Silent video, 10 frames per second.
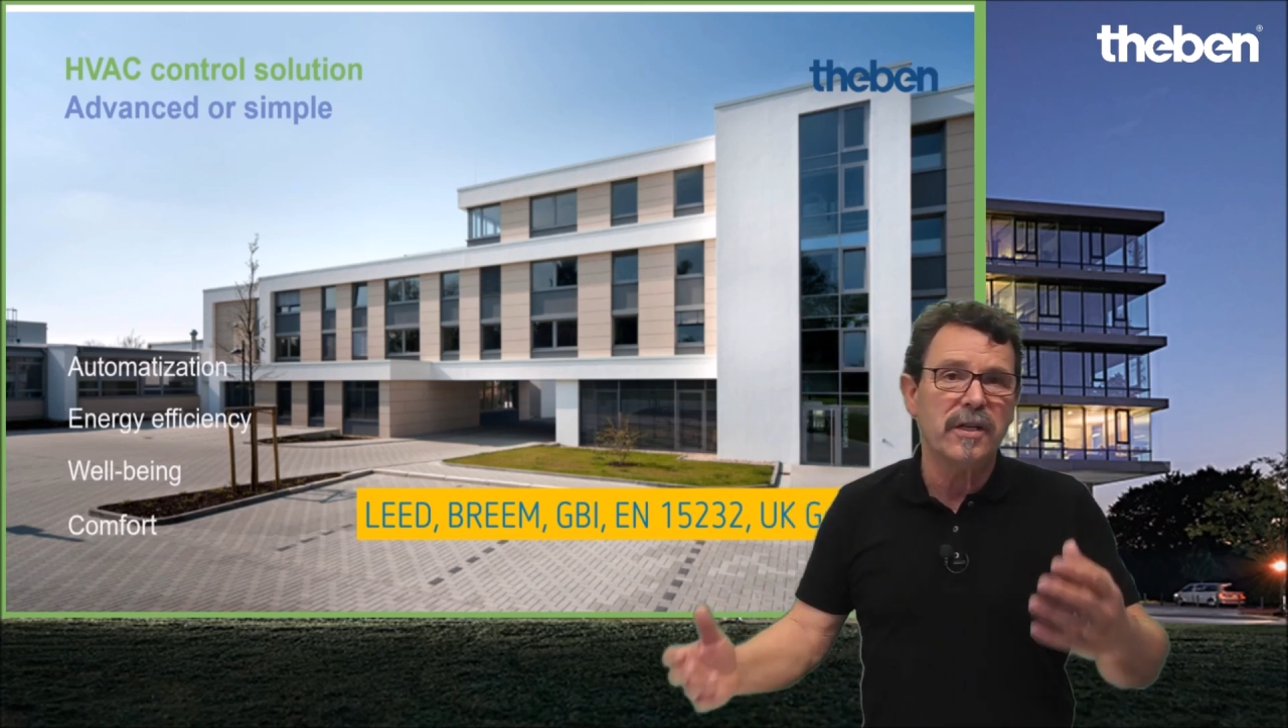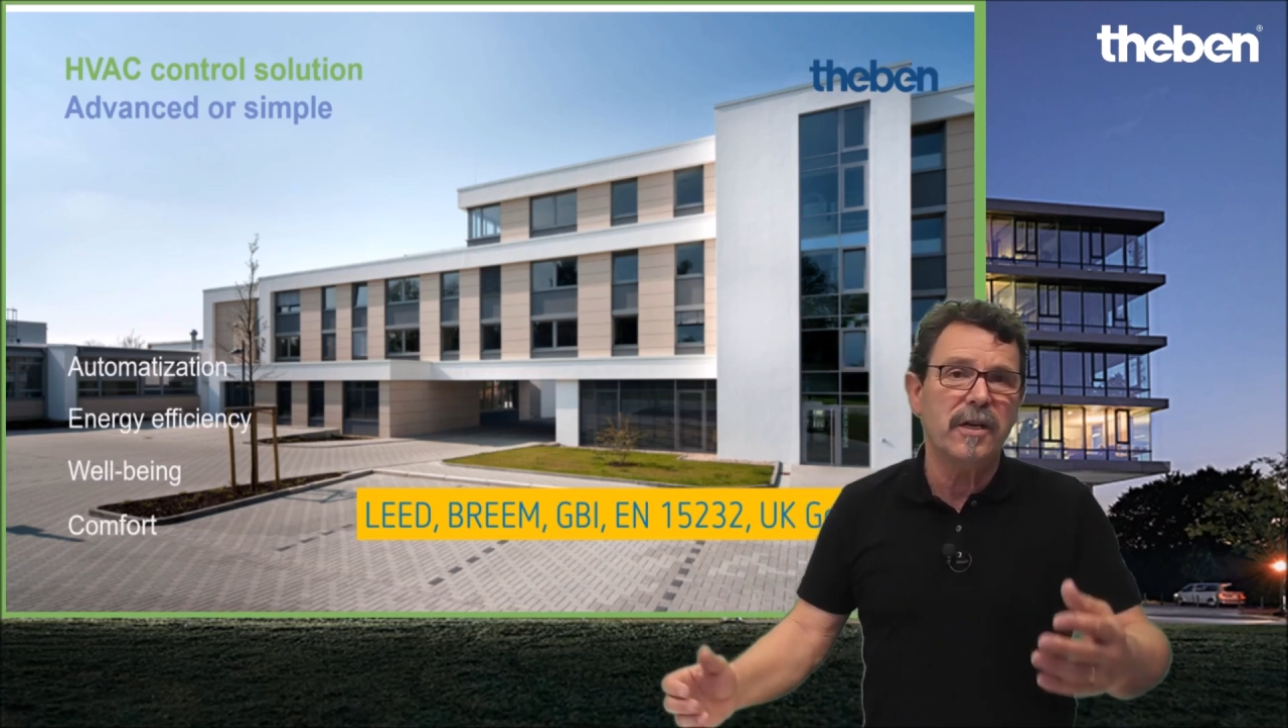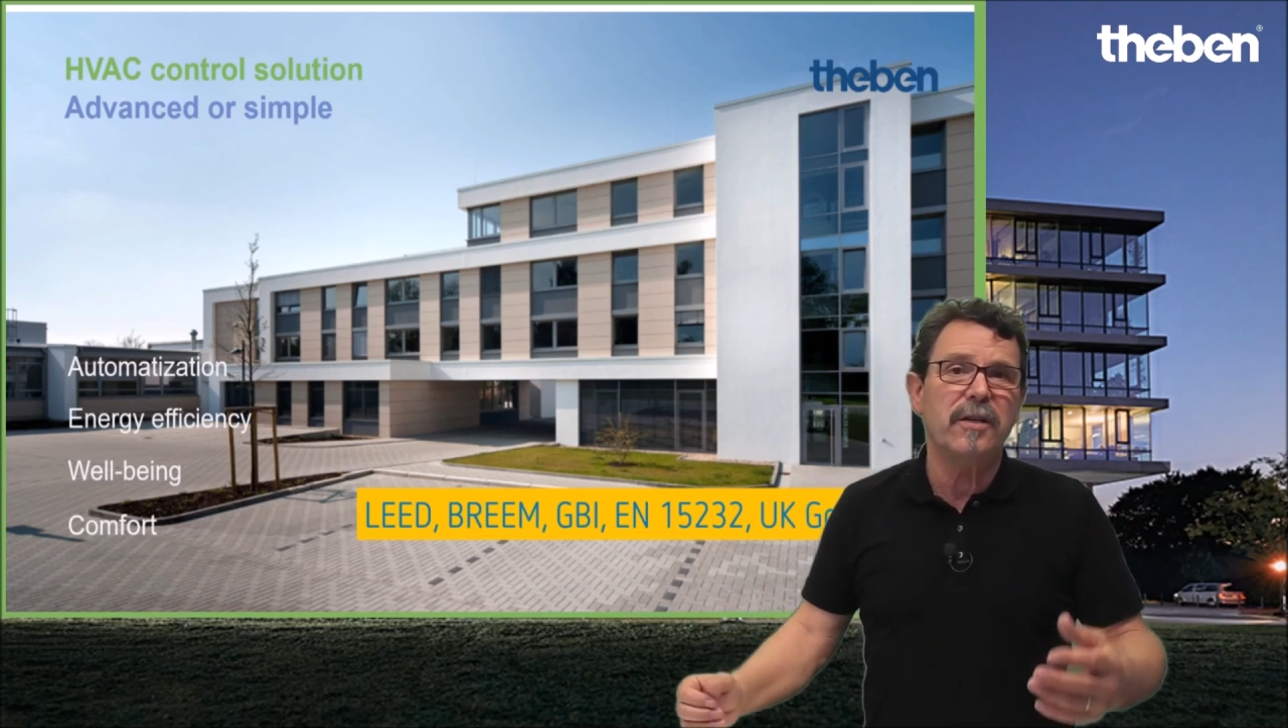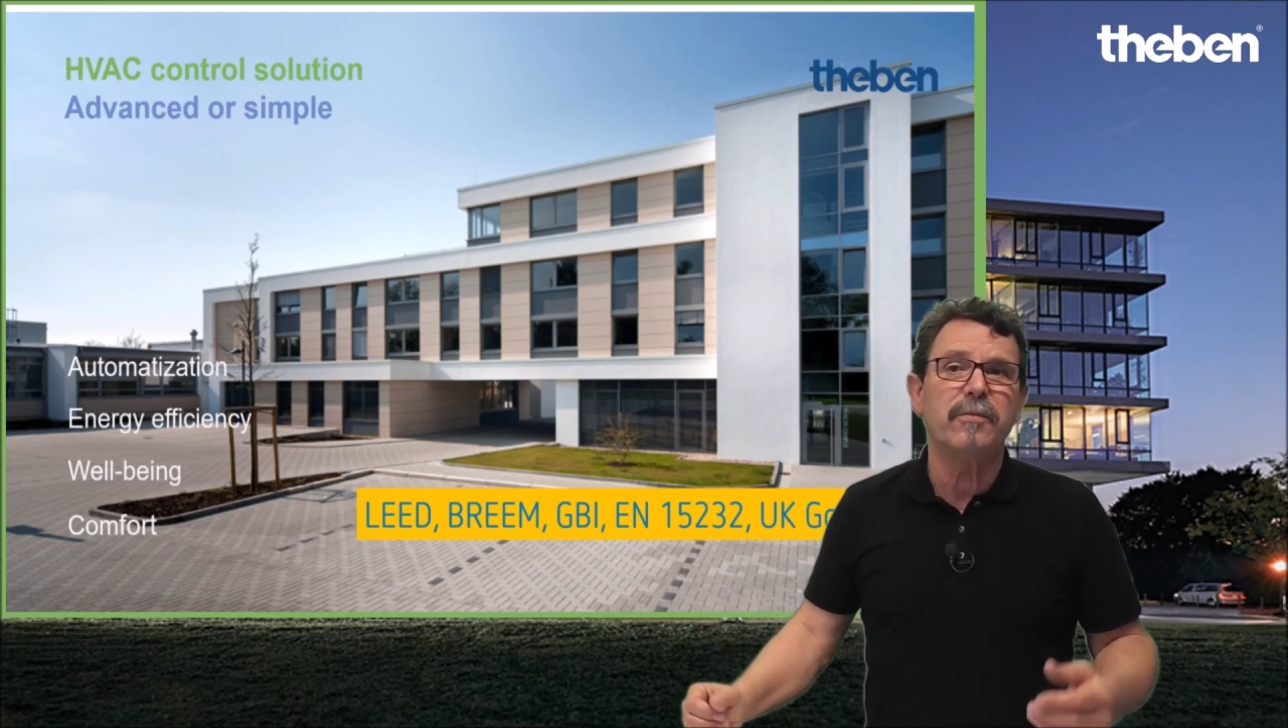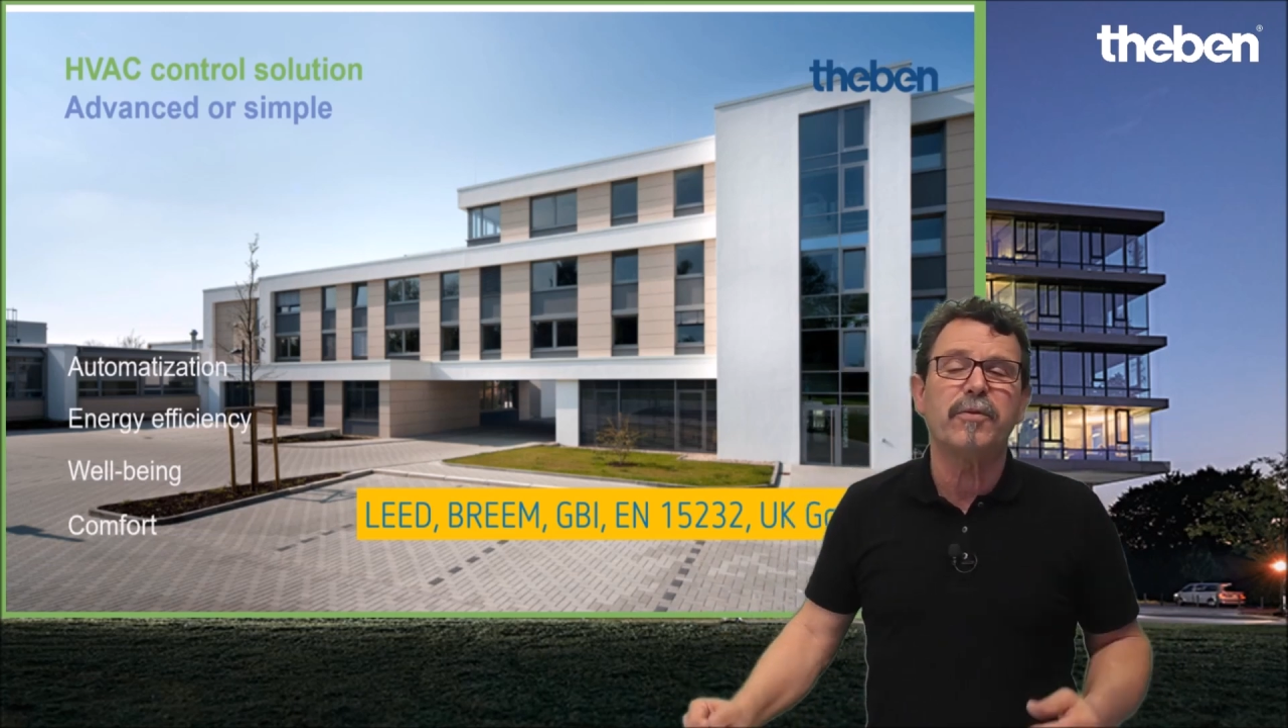
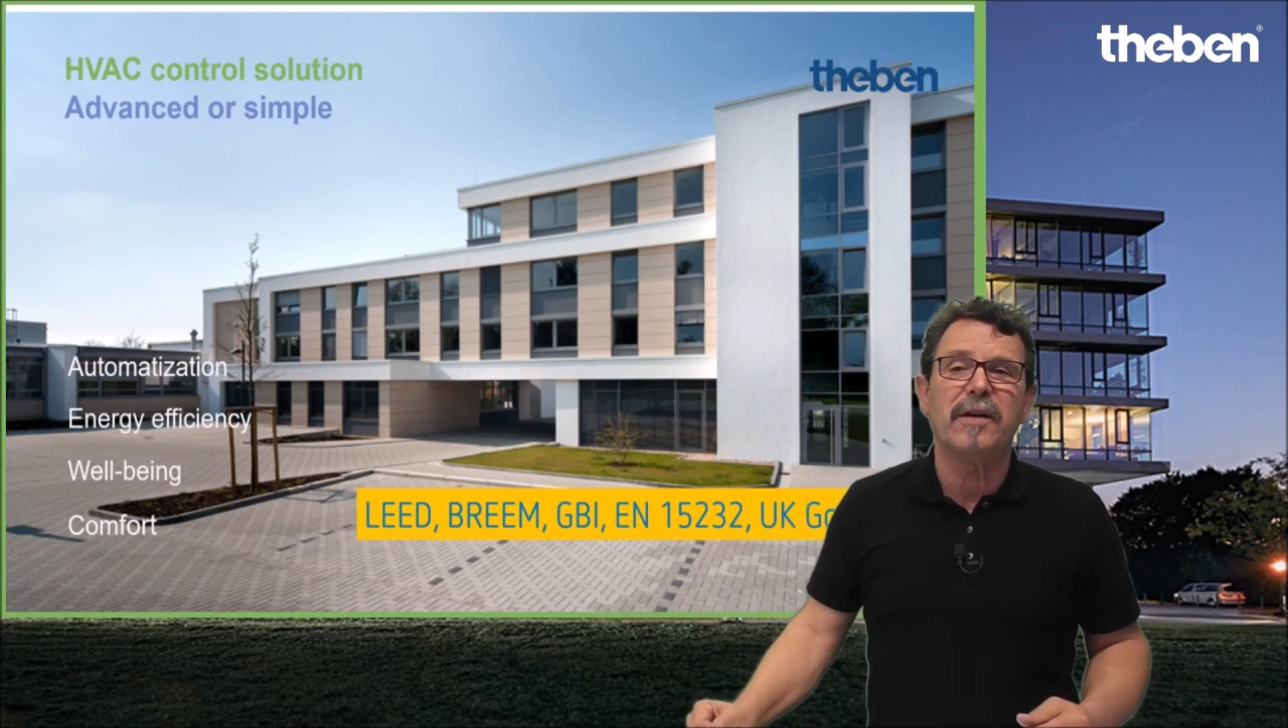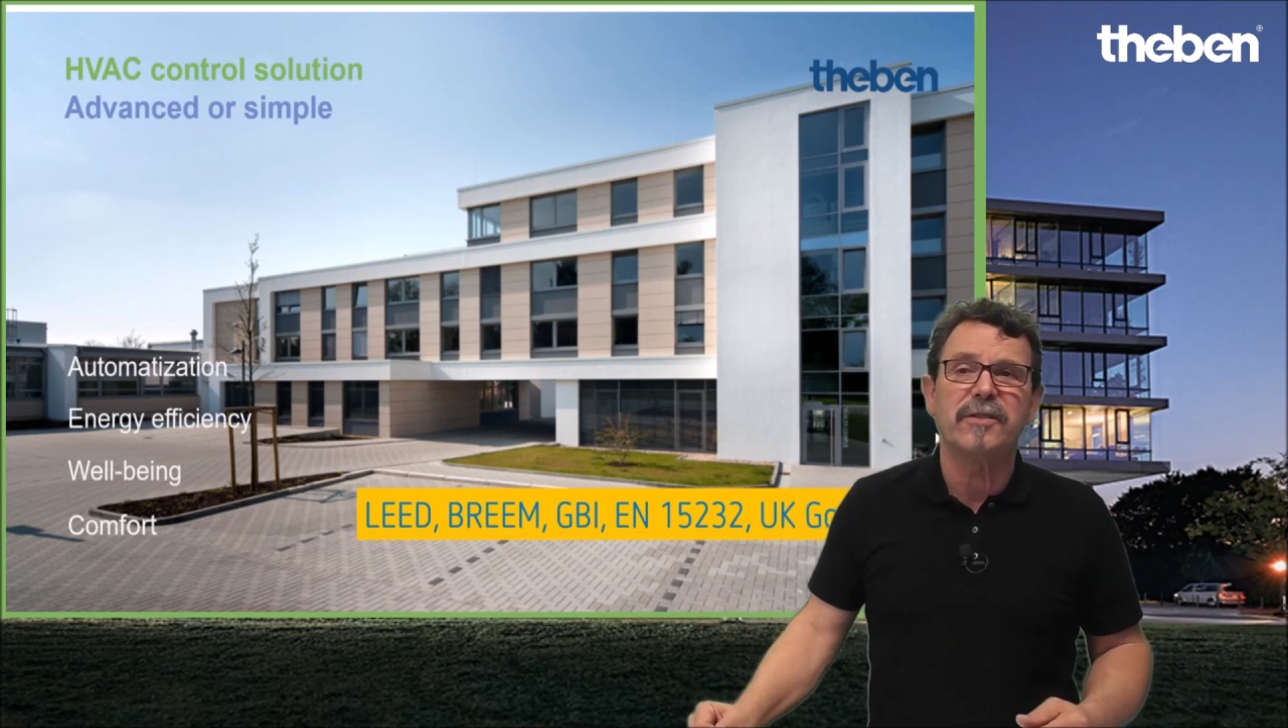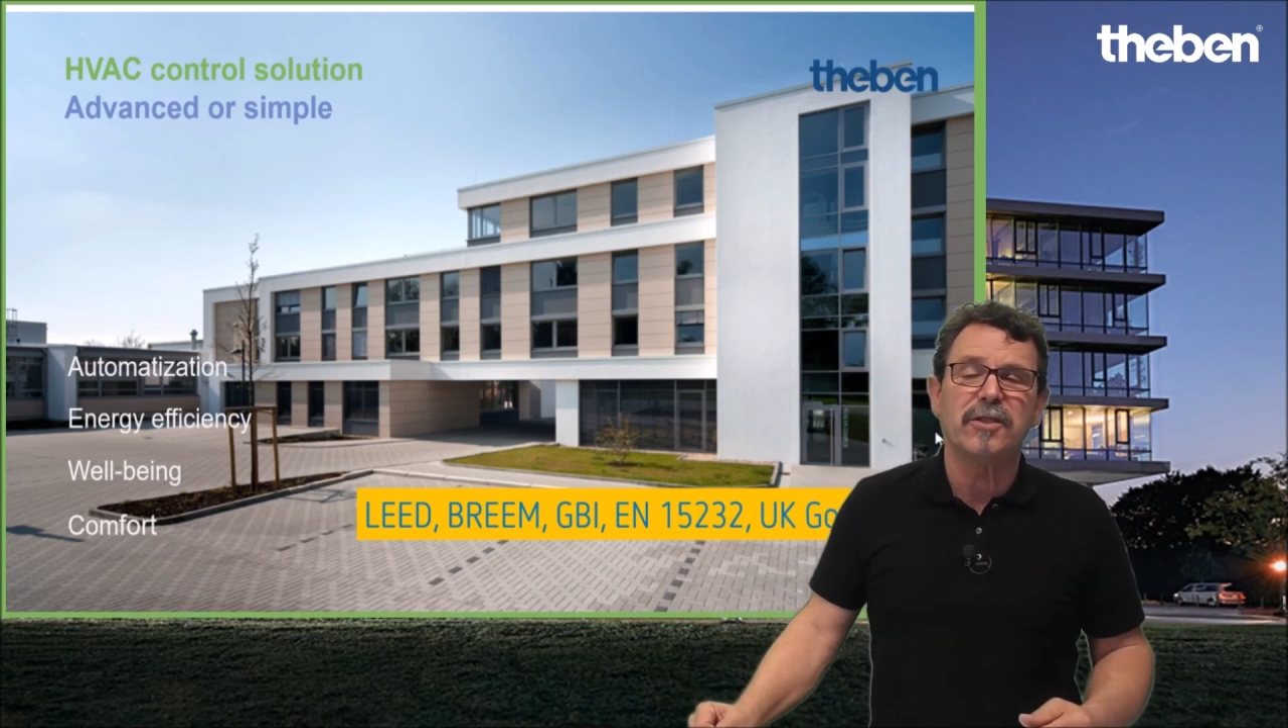in the private